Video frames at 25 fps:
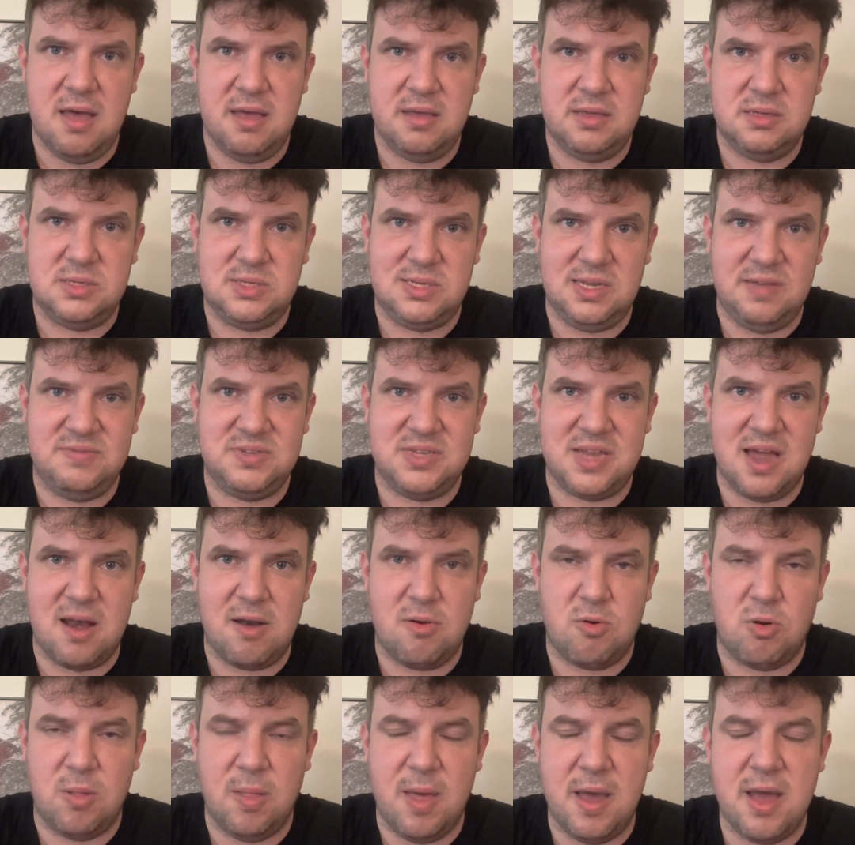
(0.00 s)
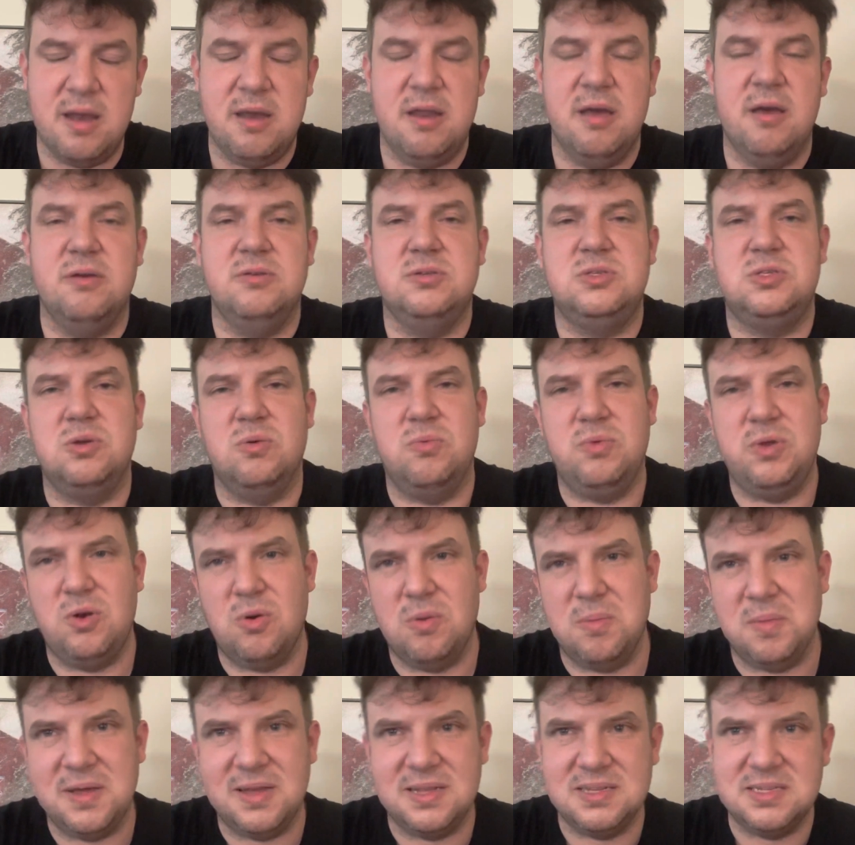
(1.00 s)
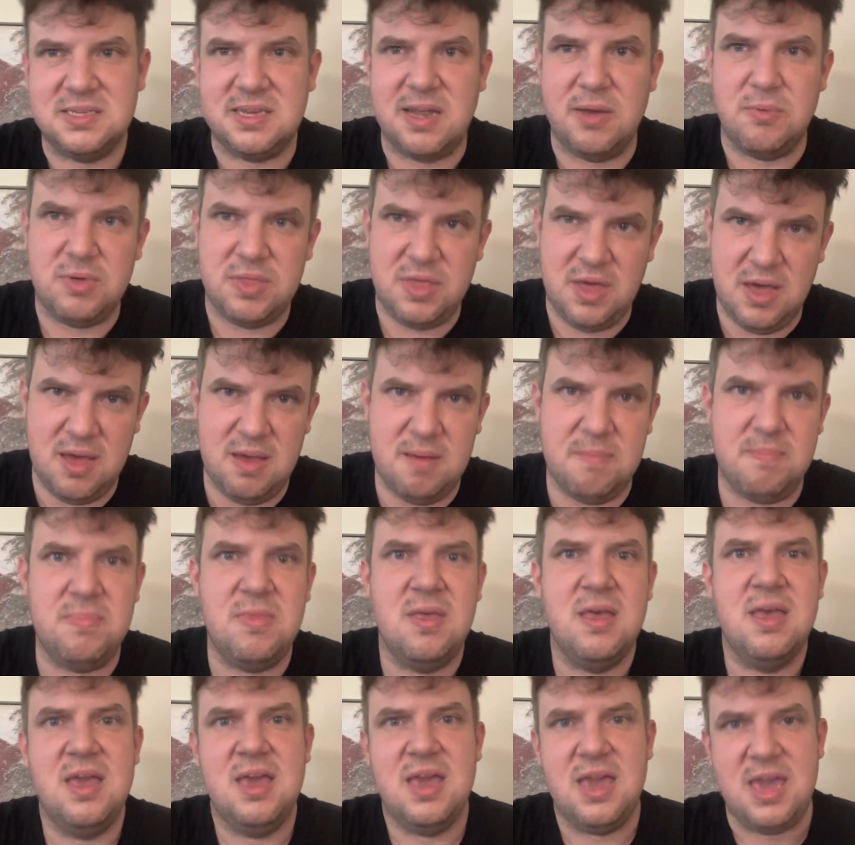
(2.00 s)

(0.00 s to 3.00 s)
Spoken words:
Steve's down in Orlando, so we normally can stay with him.